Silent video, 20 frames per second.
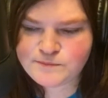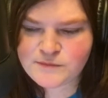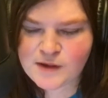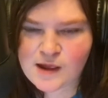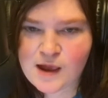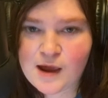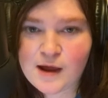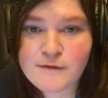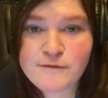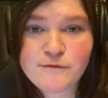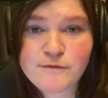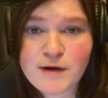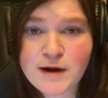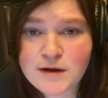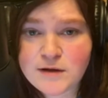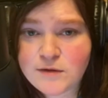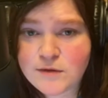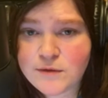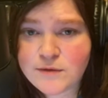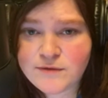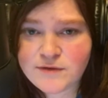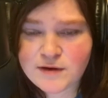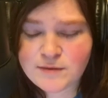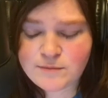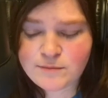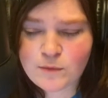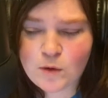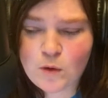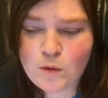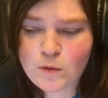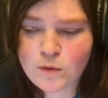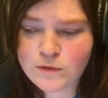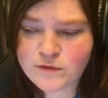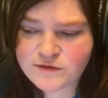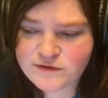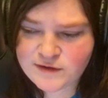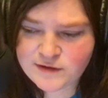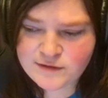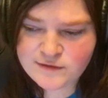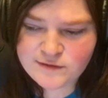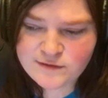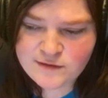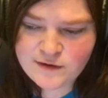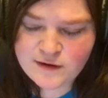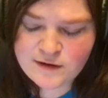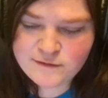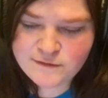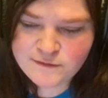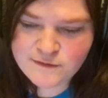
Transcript: freckles and moles and stuff.